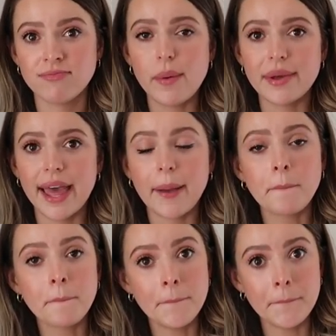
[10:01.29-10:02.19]
We were like,
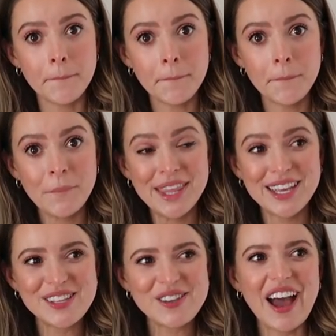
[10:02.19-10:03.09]
hmm?
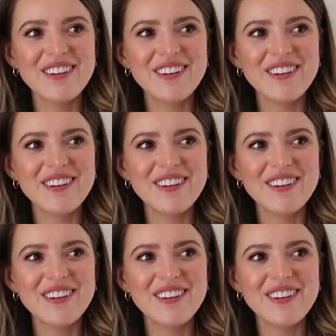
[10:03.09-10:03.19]
So